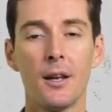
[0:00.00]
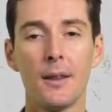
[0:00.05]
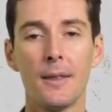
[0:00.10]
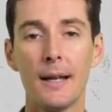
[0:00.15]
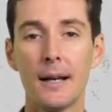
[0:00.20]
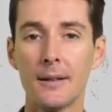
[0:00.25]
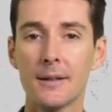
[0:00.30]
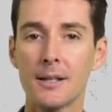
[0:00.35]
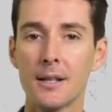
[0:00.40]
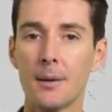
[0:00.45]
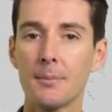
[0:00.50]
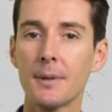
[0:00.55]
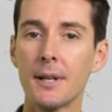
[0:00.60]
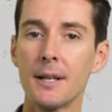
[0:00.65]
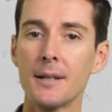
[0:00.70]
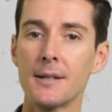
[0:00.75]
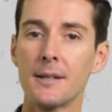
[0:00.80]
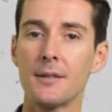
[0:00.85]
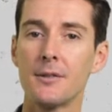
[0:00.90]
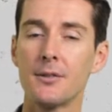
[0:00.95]
Now, in some
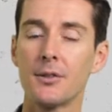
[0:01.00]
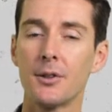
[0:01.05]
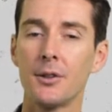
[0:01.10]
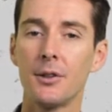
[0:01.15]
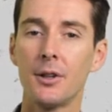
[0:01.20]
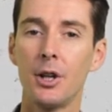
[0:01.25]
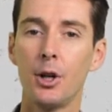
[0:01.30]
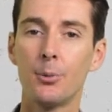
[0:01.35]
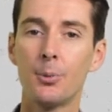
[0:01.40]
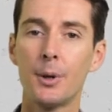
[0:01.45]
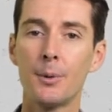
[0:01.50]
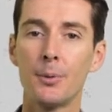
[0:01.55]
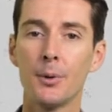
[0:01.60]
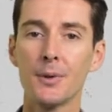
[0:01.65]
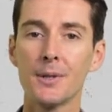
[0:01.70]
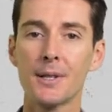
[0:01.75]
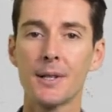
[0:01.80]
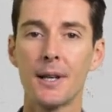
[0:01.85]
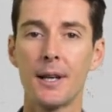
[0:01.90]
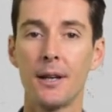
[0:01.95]
cases, you're going to hear people
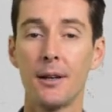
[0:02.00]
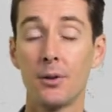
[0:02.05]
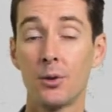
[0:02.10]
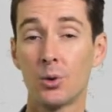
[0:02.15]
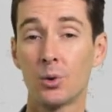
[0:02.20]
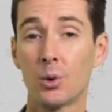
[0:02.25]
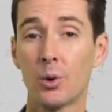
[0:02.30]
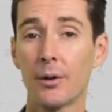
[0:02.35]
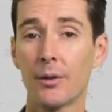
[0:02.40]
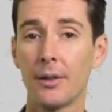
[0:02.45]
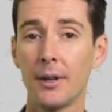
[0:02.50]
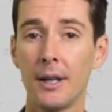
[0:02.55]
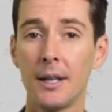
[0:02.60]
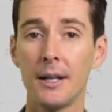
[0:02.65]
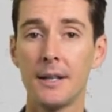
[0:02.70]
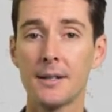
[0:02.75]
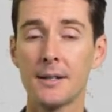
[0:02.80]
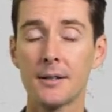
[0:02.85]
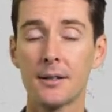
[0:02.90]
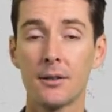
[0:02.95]
say
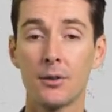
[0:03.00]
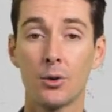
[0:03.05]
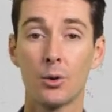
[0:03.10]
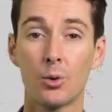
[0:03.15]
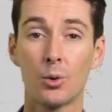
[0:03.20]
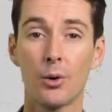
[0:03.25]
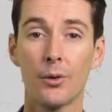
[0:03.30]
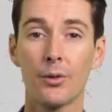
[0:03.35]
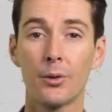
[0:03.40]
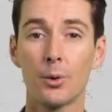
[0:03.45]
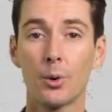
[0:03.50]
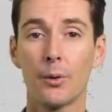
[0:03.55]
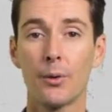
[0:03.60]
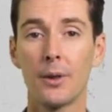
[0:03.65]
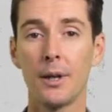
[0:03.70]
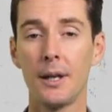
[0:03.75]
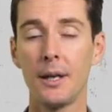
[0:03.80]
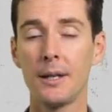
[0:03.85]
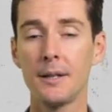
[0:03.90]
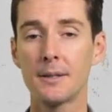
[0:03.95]
northeast,
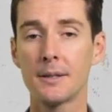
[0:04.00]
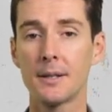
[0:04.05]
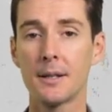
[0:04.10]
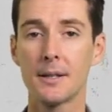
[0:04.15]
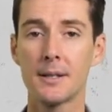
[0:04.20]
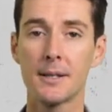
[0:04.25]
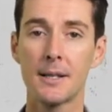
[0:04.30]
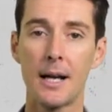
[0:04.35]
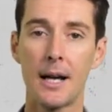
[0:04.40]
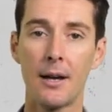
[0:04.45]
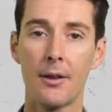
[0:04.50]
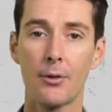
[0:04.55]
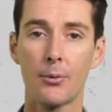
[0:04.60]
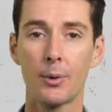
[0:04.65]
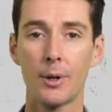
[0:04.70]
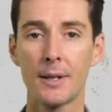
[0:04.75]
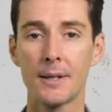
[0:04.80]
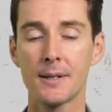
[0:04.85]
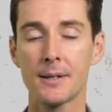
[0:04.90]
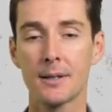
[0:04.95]
north-northeast,
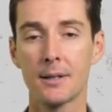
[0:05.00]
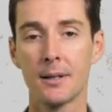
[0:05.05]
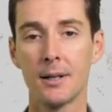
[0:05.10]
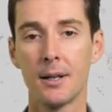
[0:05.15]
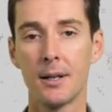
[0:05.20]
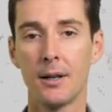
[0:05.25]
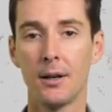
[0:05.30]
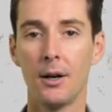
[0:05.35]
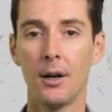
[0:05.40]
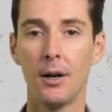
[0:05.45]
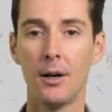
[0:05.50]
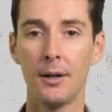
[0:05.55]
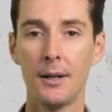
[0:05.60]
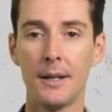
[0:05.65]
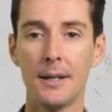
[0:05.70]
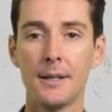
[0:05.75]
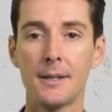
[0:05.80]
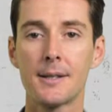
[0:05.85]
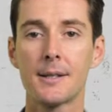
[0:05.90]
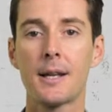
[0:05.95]
southwest,
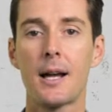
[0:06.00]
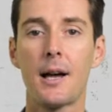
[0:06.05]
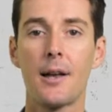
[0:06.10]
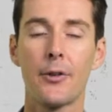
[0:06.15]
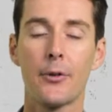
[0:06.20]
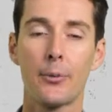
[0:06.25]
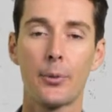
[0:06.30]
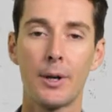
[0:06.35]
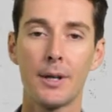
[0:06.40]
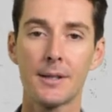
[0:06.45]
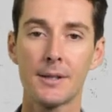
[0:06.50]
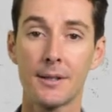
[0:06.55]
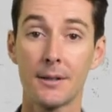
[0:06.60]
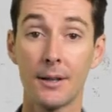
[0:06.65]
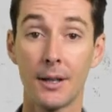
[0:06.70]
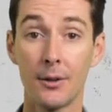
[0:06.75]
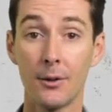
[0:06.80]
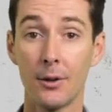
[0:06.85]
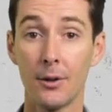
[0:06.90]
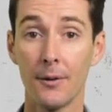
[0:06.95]
east-southwest,
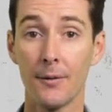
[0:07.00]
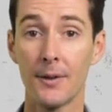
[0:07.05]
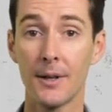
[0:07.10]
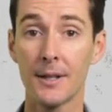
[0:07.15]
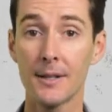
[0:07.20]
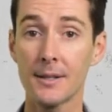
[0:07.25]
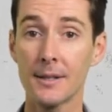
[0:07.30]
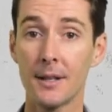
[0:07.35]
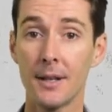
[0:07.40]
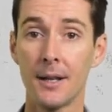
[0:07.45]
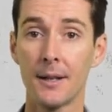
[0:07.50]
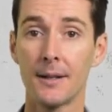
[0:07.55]
and all of this.